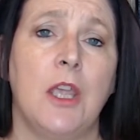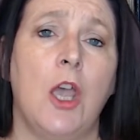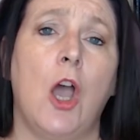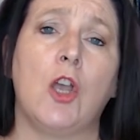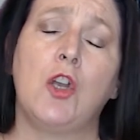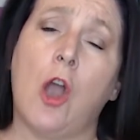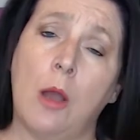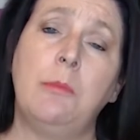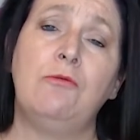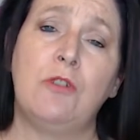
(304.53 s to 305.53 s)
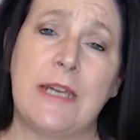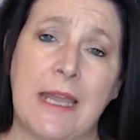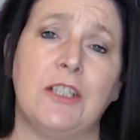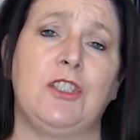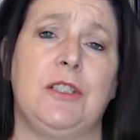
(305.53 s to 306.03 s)
A common
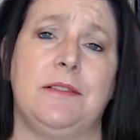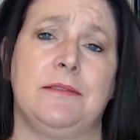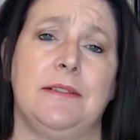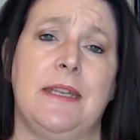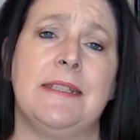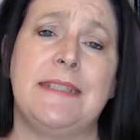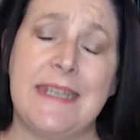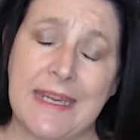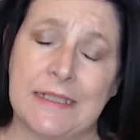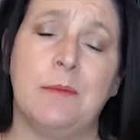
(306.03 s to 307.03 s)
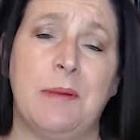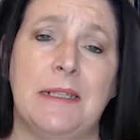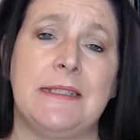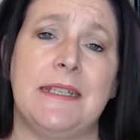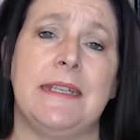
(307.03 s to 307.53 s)
reaction is the
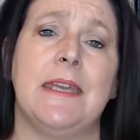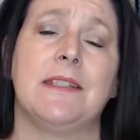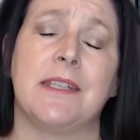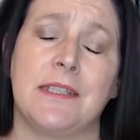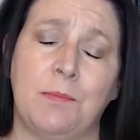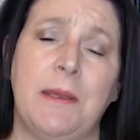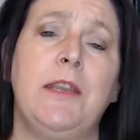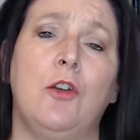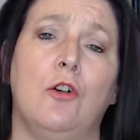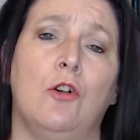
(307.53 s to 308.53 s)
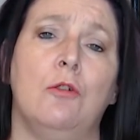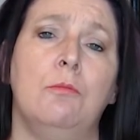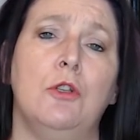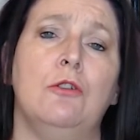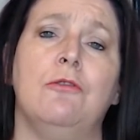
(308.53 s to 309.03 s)
inability to speak or
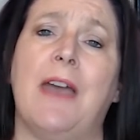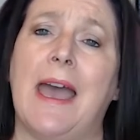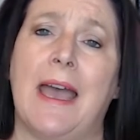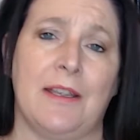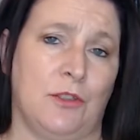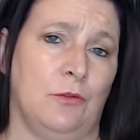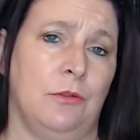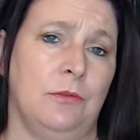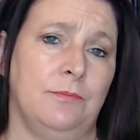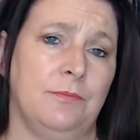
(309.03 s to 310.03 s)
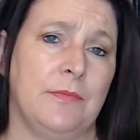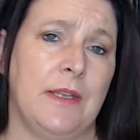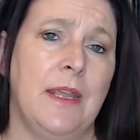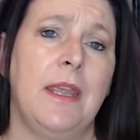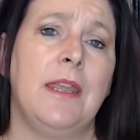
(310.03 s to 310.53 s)
move at all.
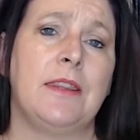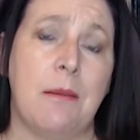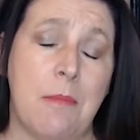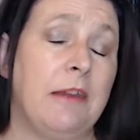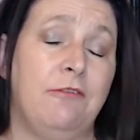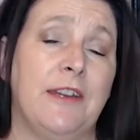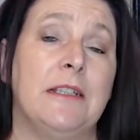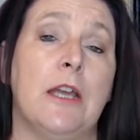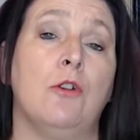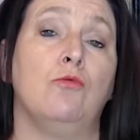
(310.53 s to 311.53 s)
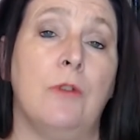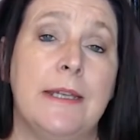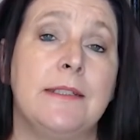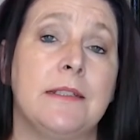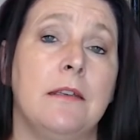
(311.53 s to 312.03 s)
They may feel at
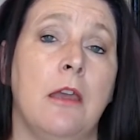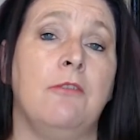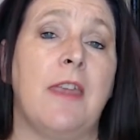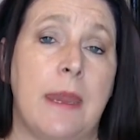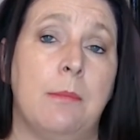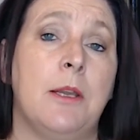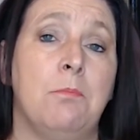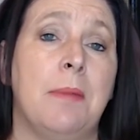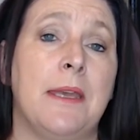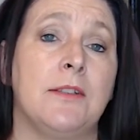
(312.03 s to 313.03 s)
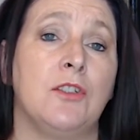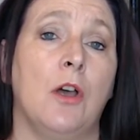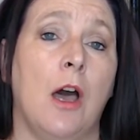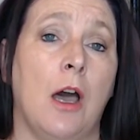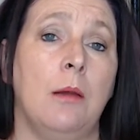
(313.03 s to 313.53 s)
risk of imminent
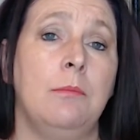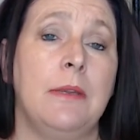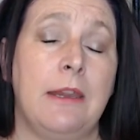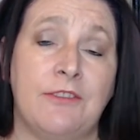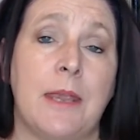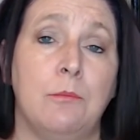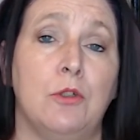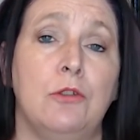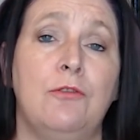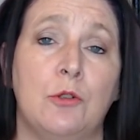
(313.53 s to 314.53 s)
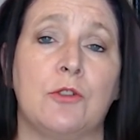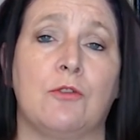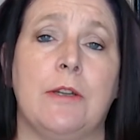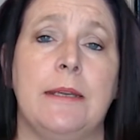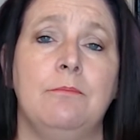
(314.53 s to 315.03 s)
personal harm if they move or
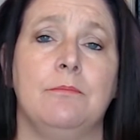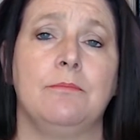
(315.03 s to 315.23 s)
scream.